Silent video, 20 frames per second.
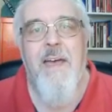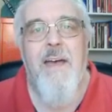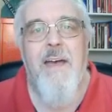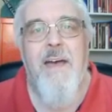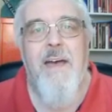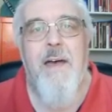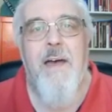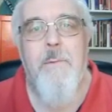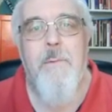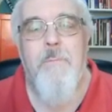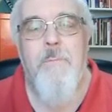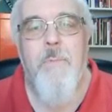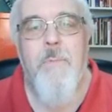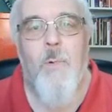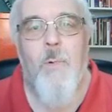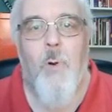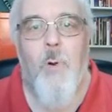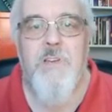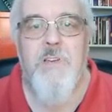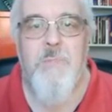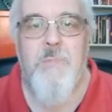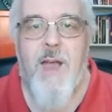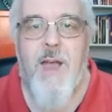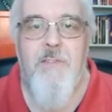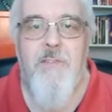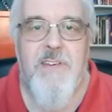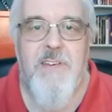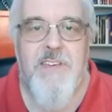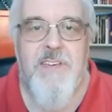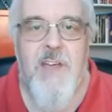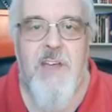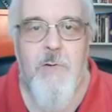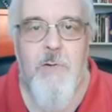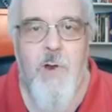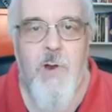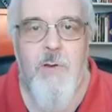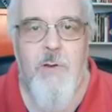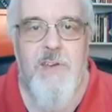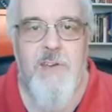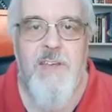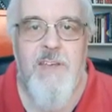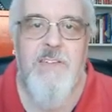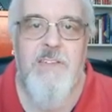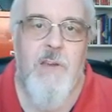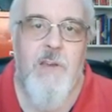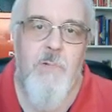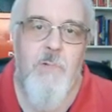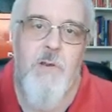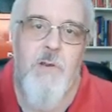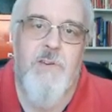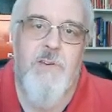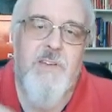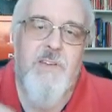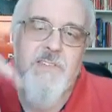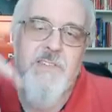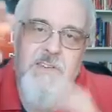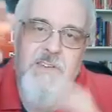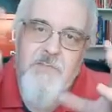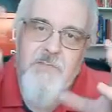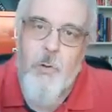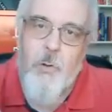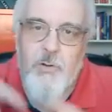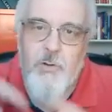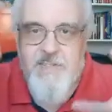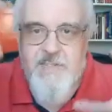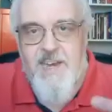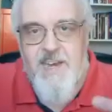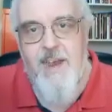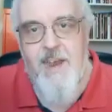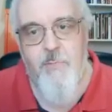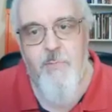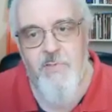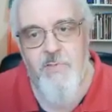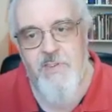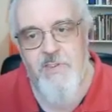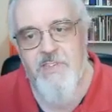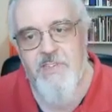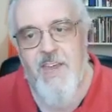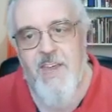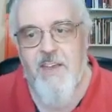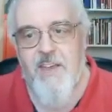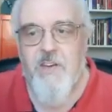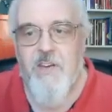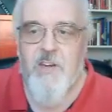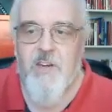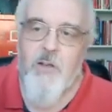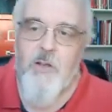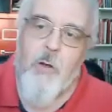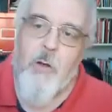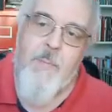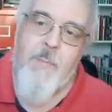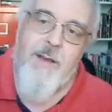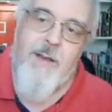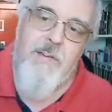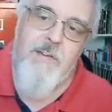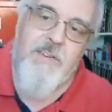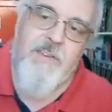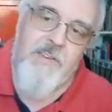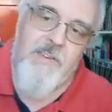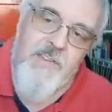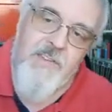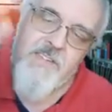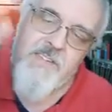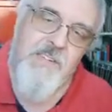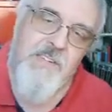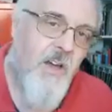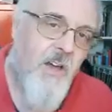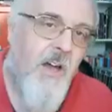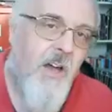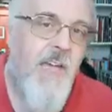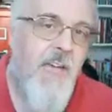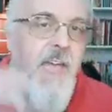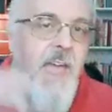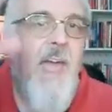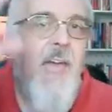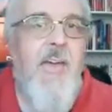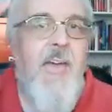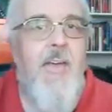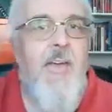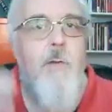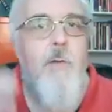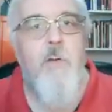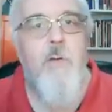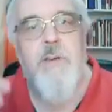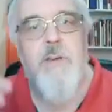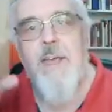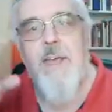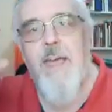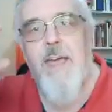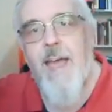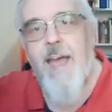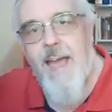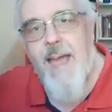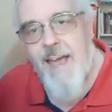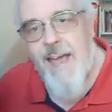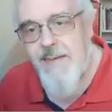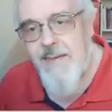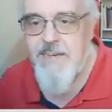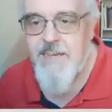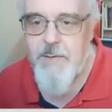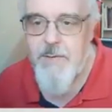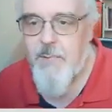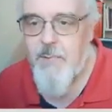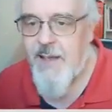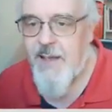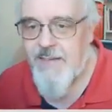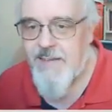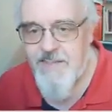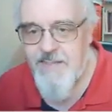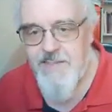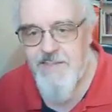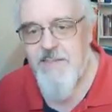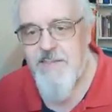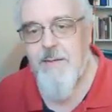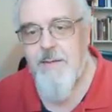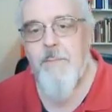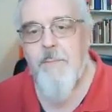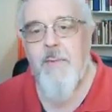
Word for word: um, was married to Herodias. Herodias divorced Herod II and got married to this guy, Herod Antipas.